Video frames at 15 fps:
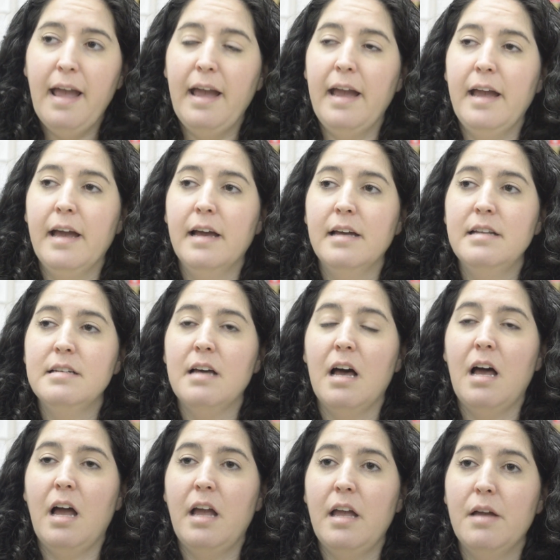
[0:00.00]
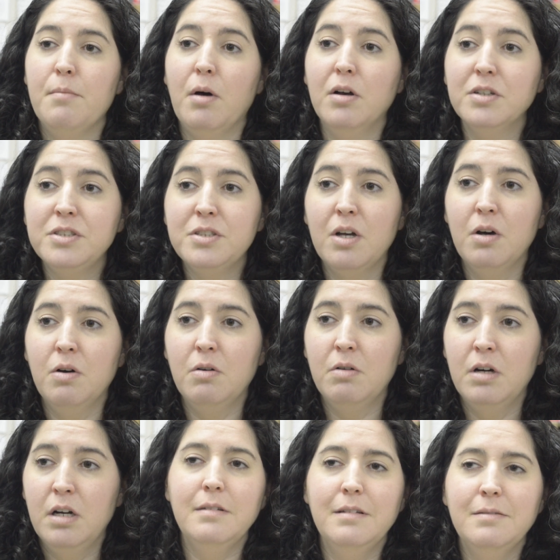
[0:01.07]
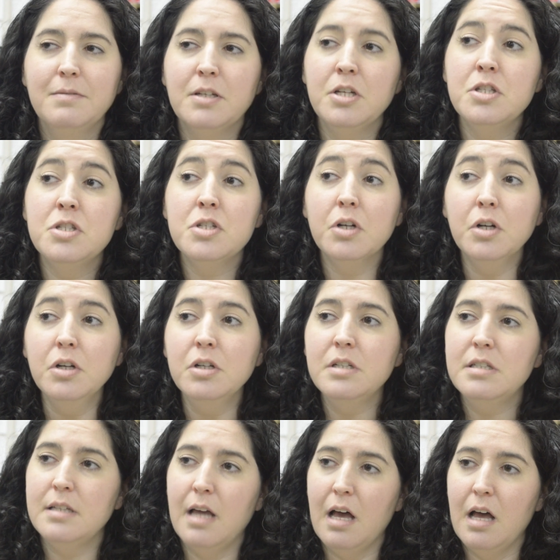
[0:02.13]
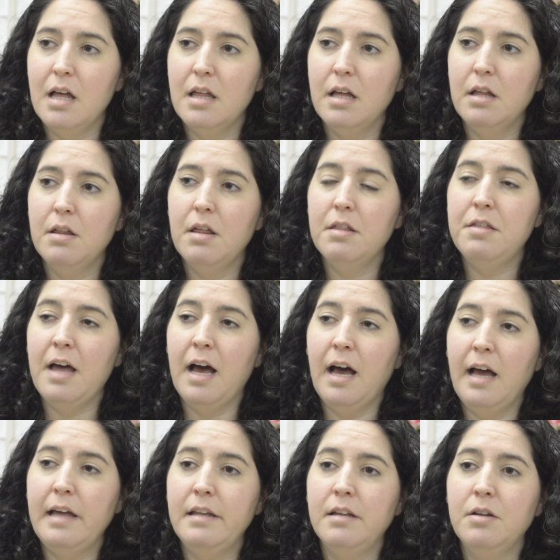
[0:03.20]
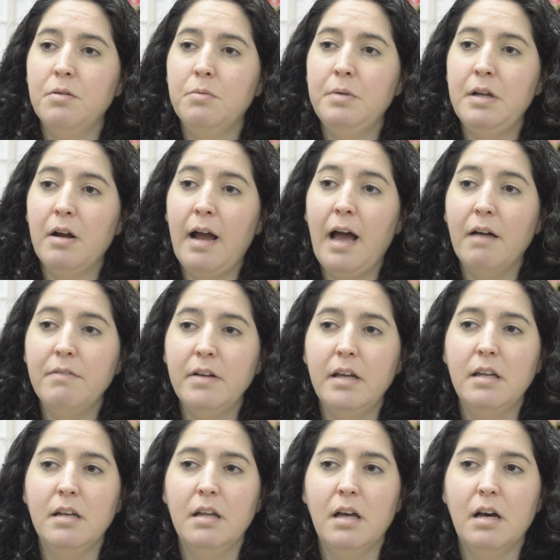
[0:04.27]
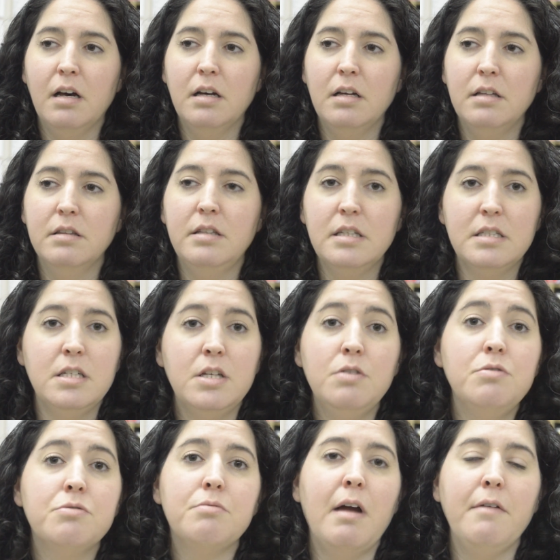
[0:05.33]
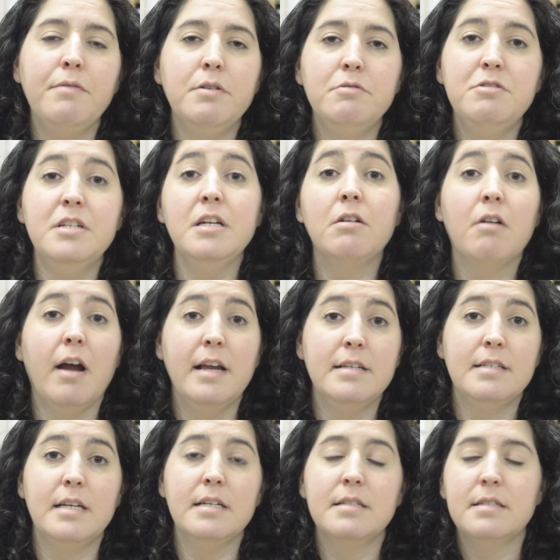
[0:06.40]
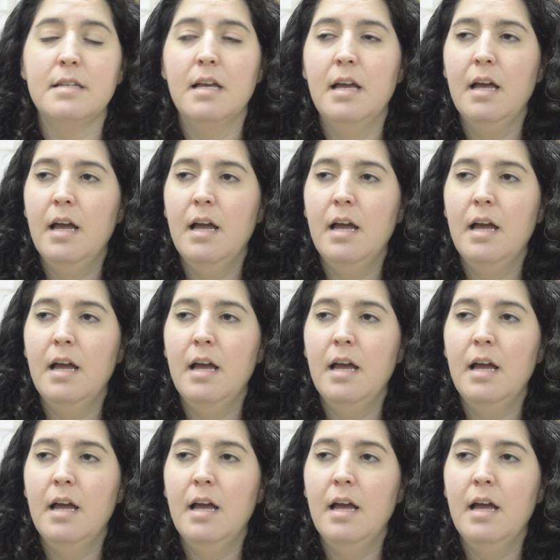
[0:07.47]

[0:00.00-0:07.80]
And I am also concerned that we are having this huge refugee crisis.